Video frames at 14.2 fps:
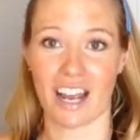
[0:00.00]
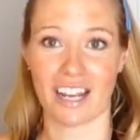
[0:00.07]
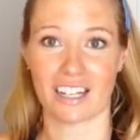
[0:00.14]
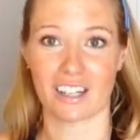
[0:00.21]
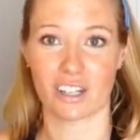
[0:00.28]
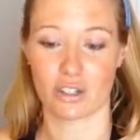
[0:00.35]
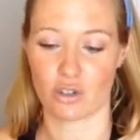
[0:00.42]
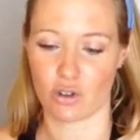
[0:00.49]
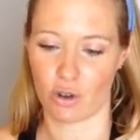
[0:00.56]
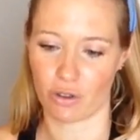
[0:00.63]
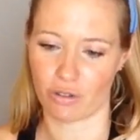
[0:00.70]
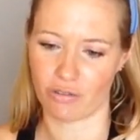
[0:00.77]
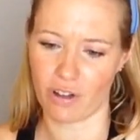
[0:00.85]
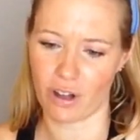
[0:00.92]
I can control
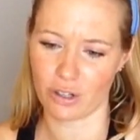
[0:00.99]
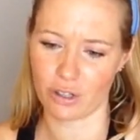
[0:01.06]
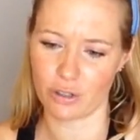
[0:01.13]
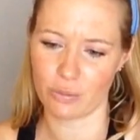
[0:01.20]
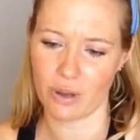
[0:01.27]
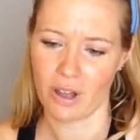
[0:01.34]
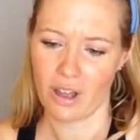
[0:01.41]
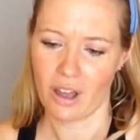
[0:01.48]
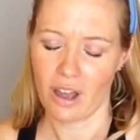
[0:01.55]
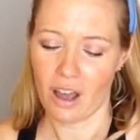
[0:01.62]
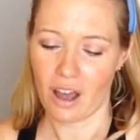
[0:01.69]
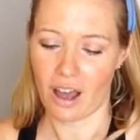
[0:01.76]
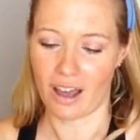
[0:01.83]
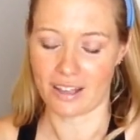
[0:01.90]
the volume.
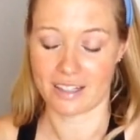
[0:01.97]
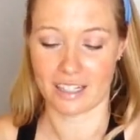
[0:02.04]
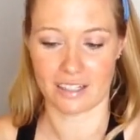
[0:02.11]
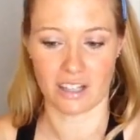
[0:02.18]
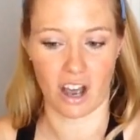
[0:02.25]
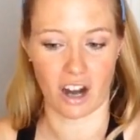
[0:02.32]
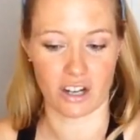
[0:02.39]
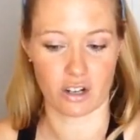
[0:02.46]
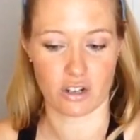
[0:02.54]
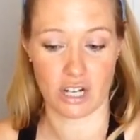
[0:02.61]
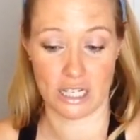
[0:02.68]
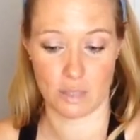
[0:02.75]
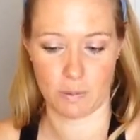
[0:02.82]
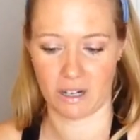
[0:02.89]
It says the audio
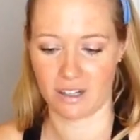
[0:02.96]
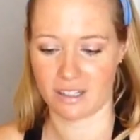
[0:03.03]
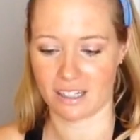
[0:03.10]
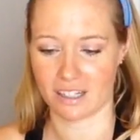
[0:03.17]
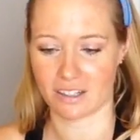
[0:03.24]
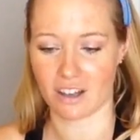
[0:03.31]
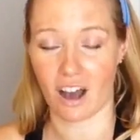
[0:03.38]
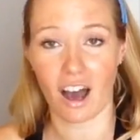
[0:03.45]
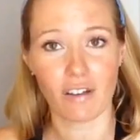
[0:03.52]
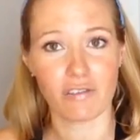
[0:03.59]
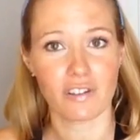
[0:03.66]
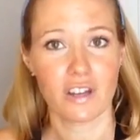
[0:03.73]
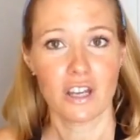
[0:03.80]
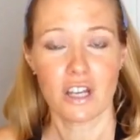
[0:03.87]
transparency is
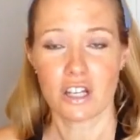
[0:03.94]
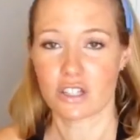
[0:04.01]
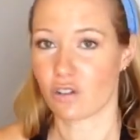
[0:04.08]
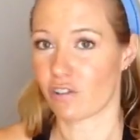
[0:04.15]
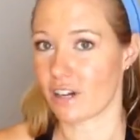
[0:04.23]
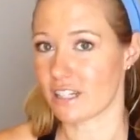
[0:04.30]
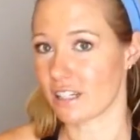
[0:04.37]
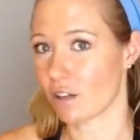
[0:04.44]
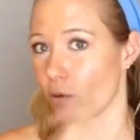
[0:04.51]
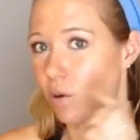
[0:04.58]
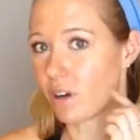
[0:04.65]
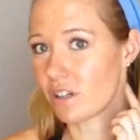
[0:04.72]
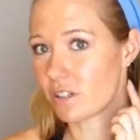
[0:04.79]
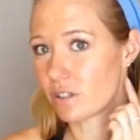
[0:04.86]
off. So if I didn't
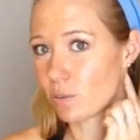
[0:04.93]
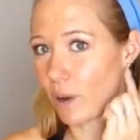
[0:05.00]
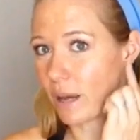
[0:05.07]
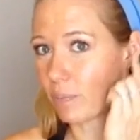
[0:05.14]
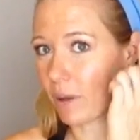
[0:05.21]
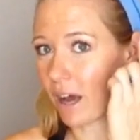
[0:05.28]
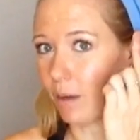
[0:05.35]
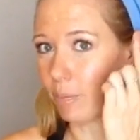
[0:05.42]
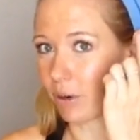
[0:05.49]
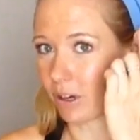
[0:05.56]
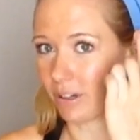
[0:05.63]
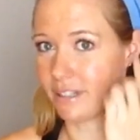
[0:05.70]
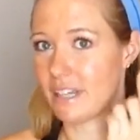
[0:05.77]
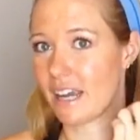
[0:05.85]
want to swipe up
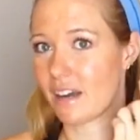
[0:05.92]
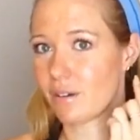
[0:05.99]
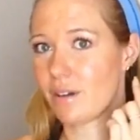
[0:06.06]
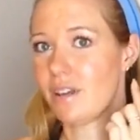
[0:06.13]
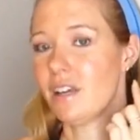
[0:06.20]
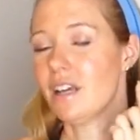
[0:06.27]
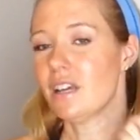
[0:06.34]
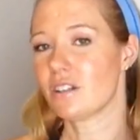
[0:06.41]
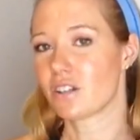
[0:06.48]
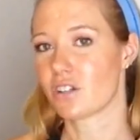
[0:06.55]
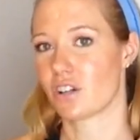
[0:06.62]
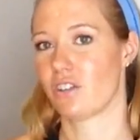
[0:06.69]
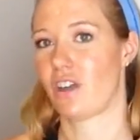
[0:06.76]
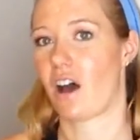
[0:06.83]
or down to
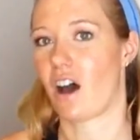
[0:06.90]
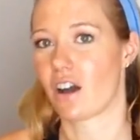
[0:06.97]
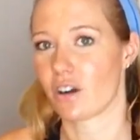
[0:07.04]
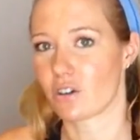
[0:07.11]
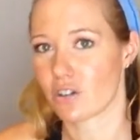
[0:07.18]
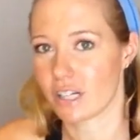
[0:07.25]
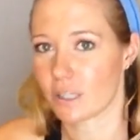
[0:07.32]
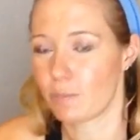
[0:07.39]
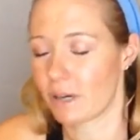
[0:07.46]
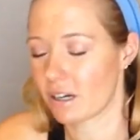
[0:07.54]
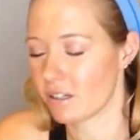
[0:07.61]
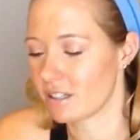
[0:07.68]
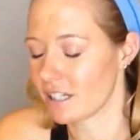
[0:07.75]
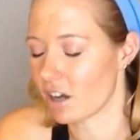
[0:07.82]
turn the auto
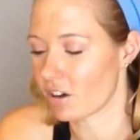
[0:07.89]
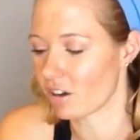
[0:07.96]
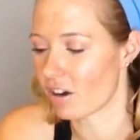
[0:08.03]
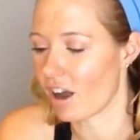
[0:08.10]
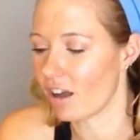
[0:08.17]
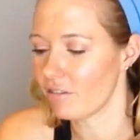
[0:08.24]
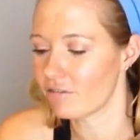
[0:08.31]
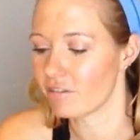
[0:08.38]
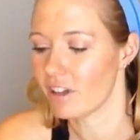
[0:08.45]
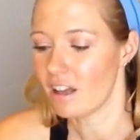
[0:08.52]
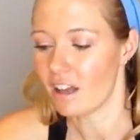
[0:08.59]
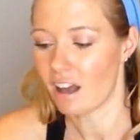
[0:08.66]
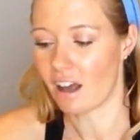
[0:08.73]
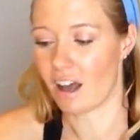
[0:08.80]
transparency on or off,
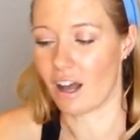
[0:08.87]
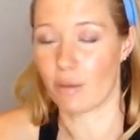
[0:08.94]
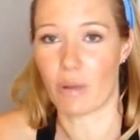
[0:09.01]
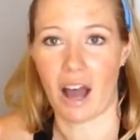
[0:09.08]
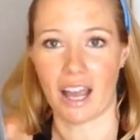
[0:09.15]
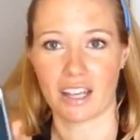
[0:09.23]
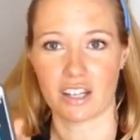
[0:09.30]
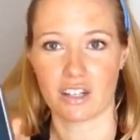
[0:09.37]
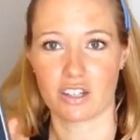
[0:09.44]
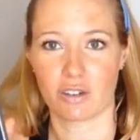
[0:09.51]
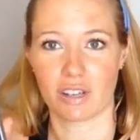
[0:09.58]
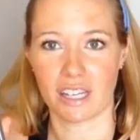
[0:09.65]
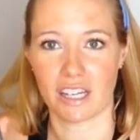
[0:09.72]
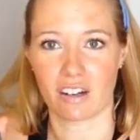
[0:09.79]
I can
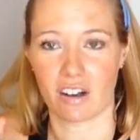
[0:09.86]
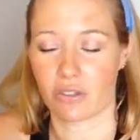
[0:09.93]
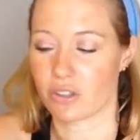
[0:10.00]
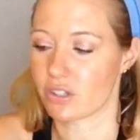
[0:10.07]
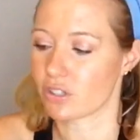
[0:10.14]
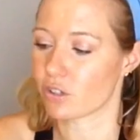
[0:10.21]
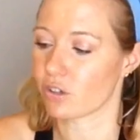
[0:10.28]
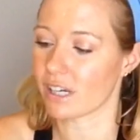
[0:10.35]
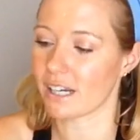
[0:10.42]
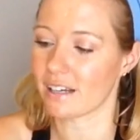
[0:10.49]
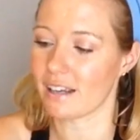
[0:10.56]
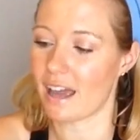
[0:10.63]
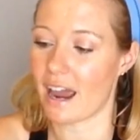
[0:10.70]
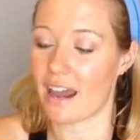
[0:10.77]
do it here on the
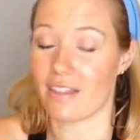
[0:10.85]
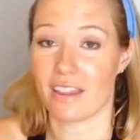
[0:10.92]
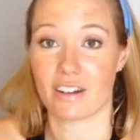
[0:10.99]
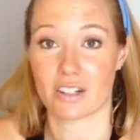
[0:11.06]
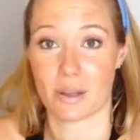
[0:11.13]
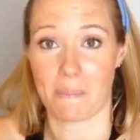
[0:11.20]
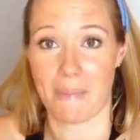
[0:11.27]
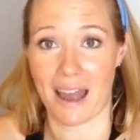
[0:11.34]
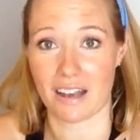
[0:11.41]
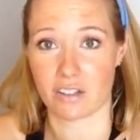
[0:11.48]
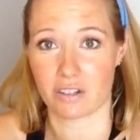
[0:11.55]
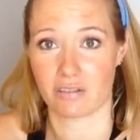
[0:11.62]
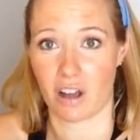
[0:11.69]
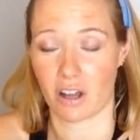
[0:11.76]
screen, and then there's a
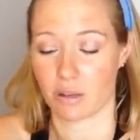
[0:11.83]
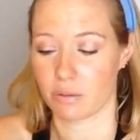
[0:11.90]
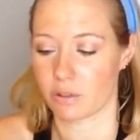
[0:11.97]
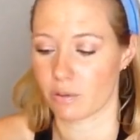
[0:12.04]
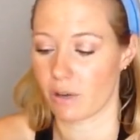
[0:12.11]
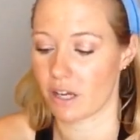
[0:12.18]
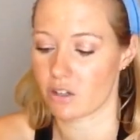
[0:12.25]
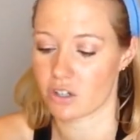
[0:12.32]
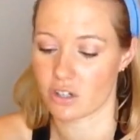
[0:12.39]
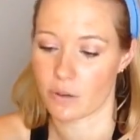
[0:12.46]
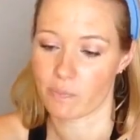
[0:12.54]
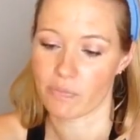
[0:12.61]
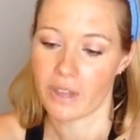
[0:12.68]
master volume switch.